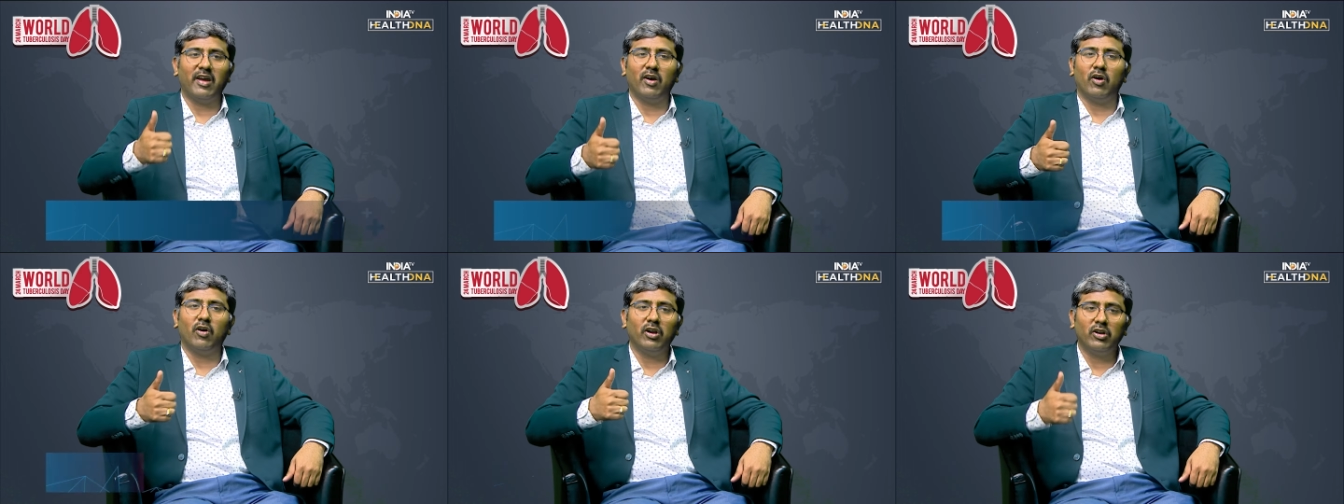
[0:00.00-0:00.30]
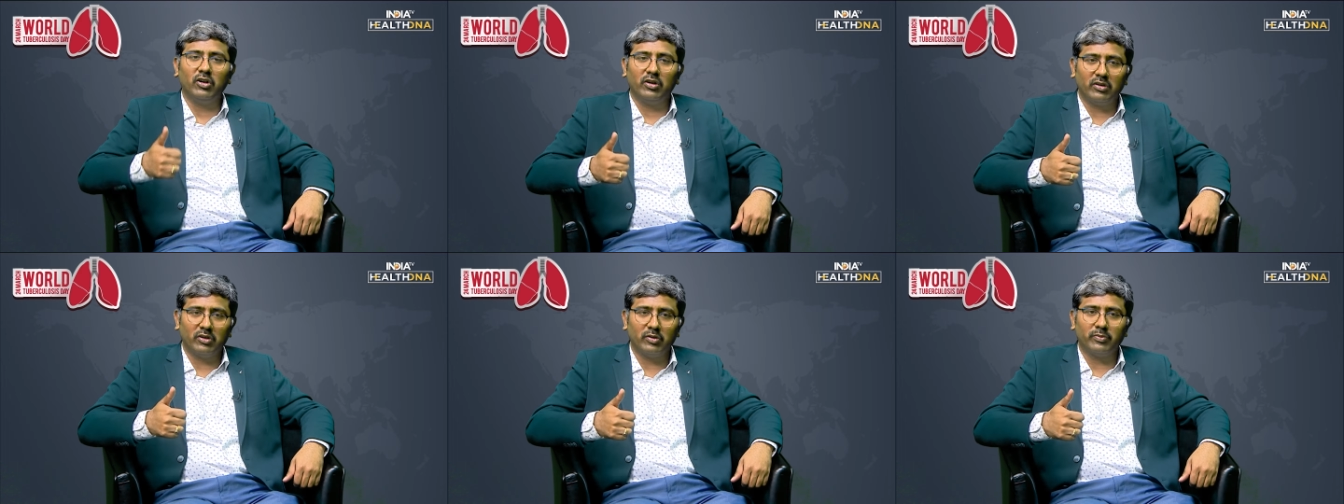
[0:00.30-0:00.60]

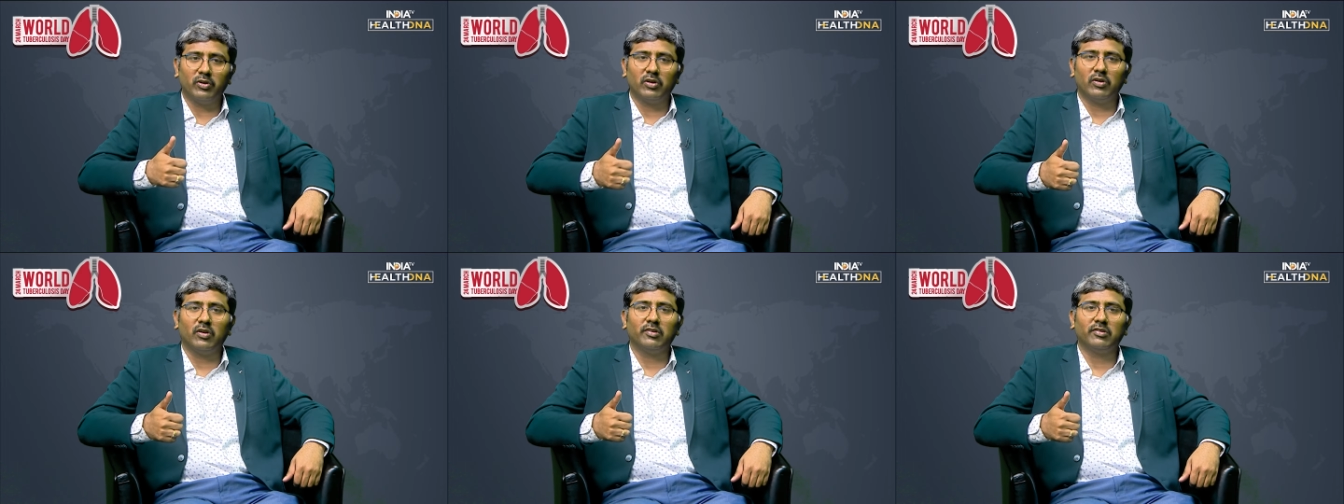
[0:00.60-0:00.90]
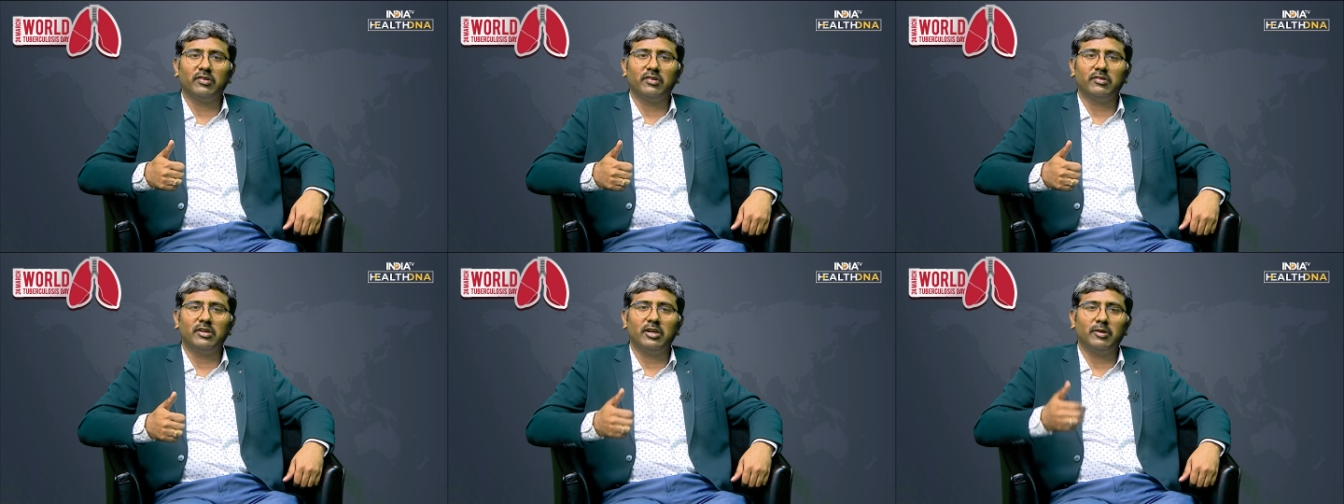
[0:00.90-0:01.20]
on
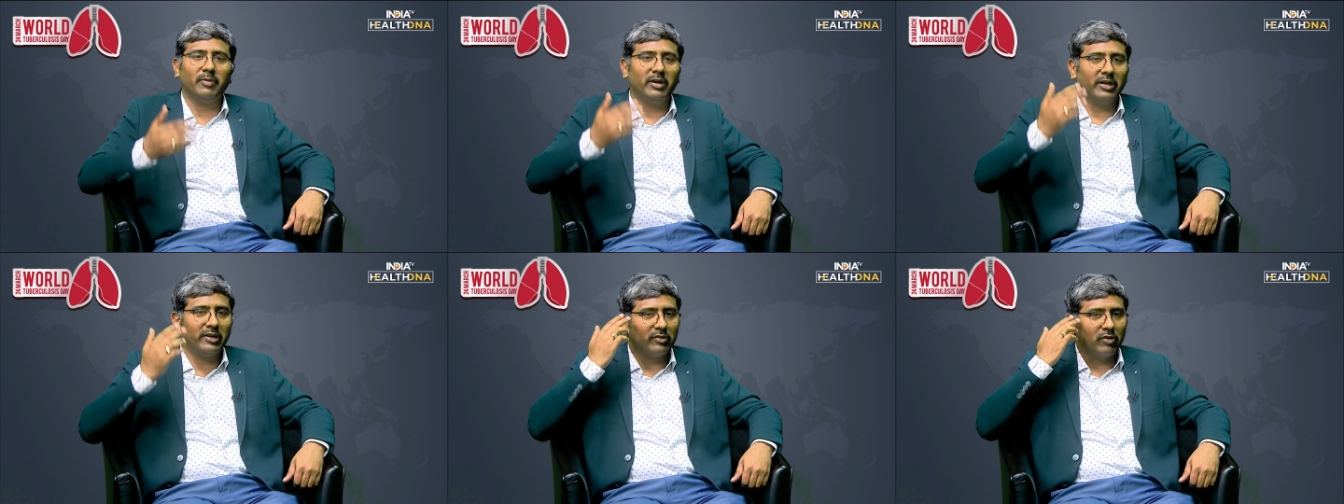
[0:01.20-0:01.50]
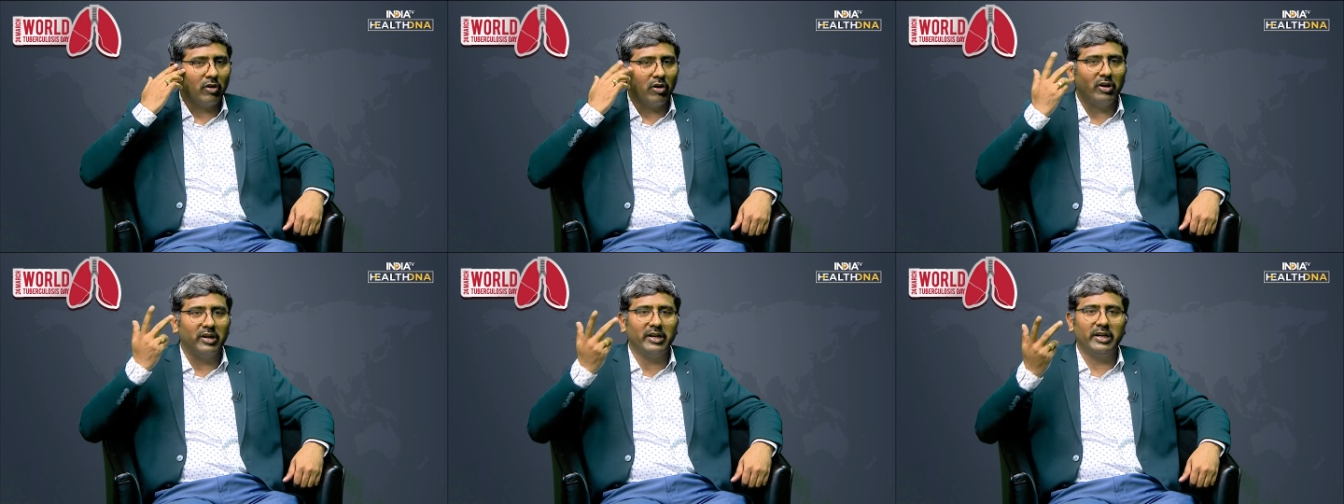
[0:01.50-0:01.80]
tuberculosis treatment is
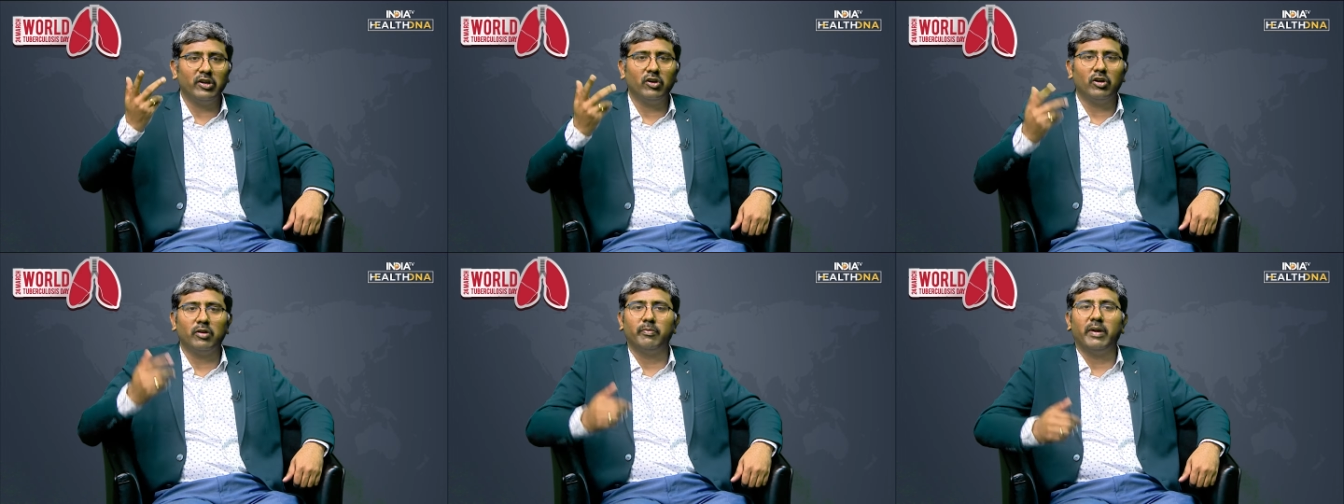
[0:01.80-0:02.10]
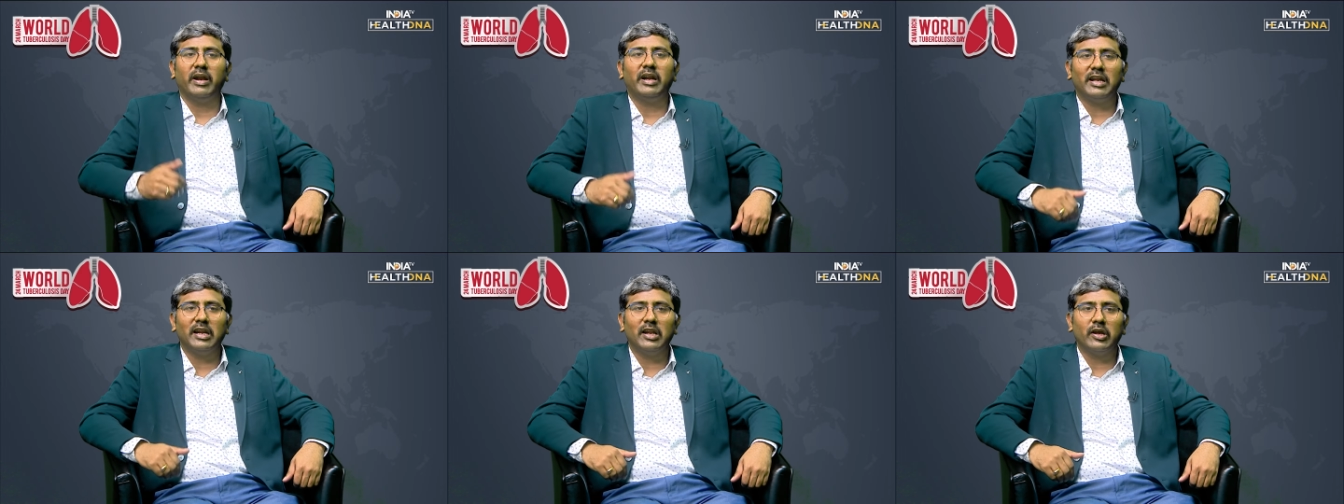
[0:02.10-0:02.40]
already on
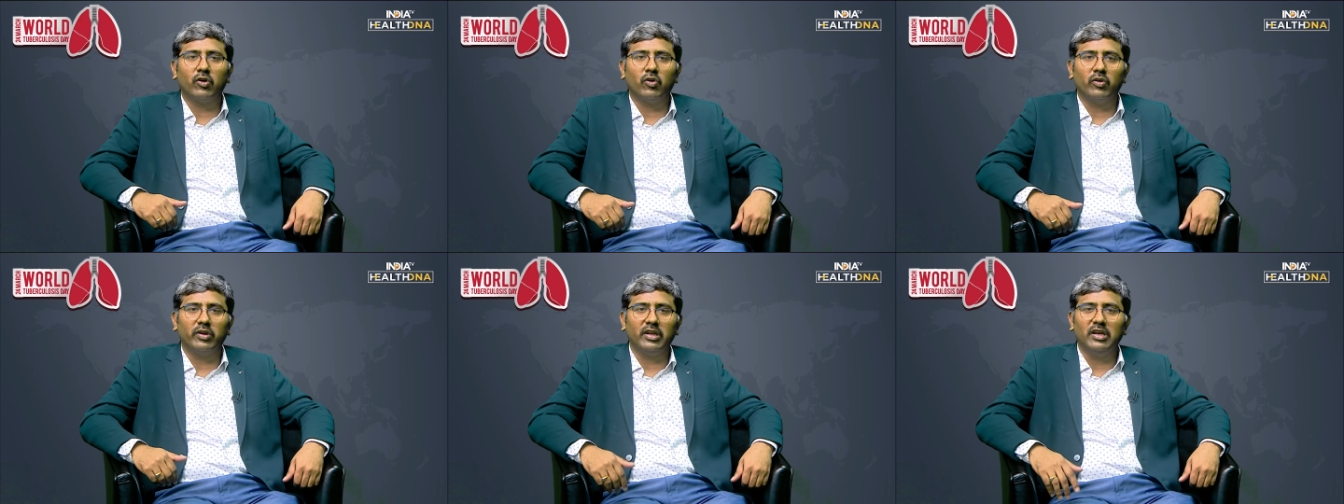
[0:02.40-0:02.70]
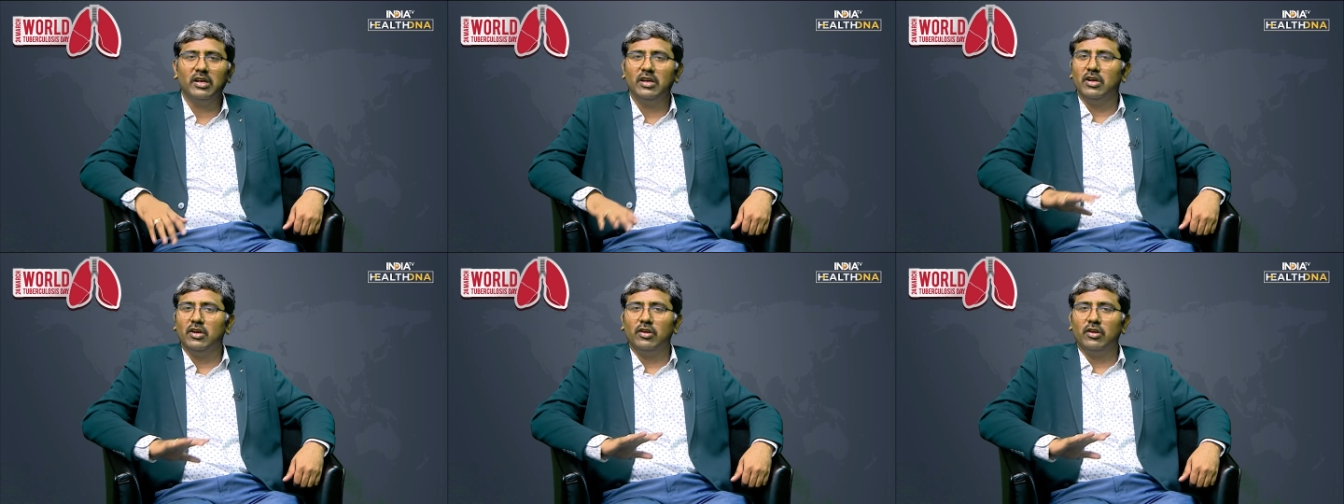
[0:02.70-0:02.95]
mental agony.